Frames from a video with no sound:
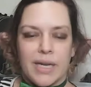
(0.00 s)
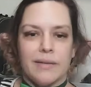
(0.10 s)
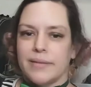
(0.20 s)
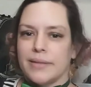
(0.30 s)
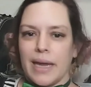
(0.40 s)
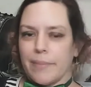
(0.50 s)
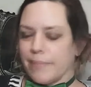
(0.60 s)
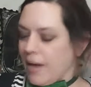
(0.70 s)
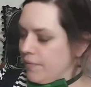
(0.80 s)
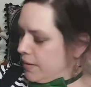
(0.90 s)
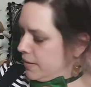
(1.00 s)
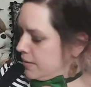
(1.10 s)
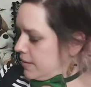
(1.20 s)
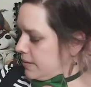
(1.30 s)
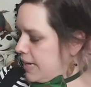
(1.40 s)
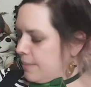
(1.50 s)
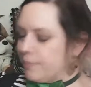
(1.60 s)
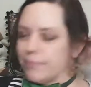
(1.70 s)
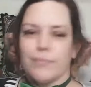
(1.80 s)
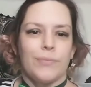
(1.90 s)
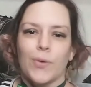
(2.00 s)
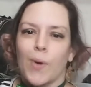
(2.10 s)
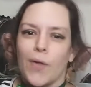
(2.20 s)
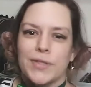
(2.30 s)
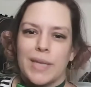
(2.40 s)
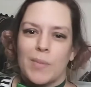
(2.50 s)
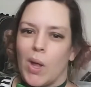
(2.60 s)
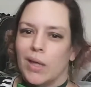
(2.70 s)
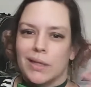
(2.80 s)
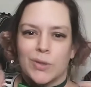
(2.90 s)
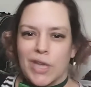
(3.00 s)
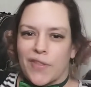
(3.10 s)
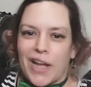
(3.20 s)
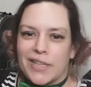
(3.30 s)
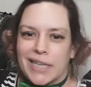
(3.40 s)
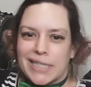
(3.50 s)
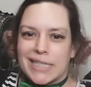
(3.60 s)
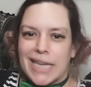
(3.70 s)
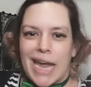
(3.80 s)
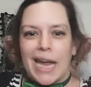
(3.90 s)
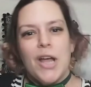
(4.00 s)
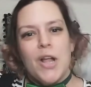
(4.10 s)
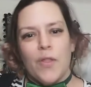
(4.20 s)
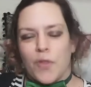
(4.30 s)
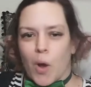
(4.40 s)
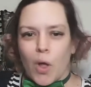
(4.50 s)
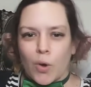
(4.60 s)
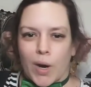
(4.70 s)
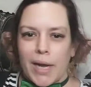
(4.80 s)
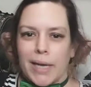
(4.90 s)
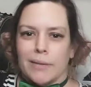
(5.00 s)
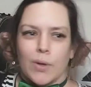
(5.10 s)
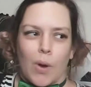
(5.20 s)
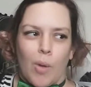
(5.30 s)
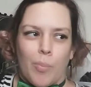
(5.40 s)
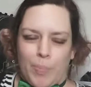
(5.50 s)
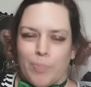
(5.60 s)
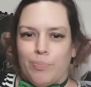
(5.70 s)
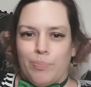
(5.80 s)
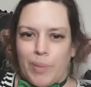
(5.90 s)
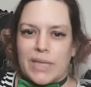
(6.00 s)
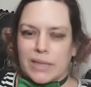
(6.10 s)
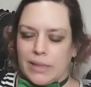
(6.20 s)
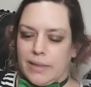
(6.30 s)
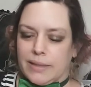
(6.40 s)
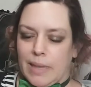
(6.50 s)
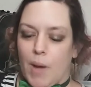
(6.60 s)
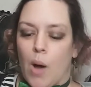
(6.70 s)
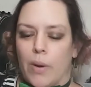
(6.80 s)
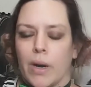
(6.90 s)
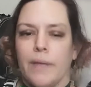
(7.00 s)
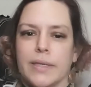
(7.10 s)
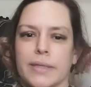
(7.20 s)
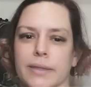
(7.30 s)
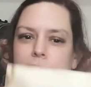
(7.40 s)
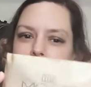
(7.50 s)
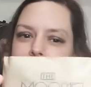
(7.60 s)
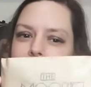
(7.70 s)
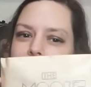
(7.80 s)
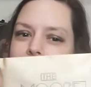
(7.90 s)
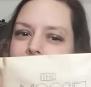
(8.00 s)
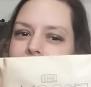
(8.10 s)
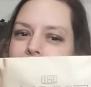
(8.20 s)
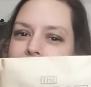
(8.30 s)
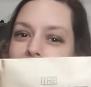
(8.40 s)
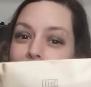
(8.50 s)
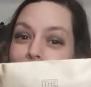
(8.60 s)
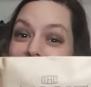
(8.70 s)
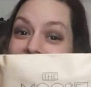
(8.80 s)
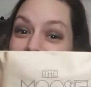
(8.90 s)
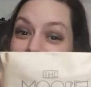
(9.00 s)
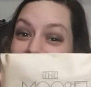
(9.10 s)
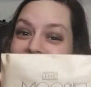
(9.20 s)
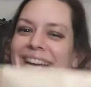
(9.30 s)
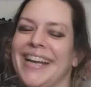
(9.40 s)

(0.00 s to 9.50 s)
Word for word: again, same, everything's the same. They're all the same quality. There's nothing else I can say. They're all great. They're all basically the same. Oh, and obviously same packaging.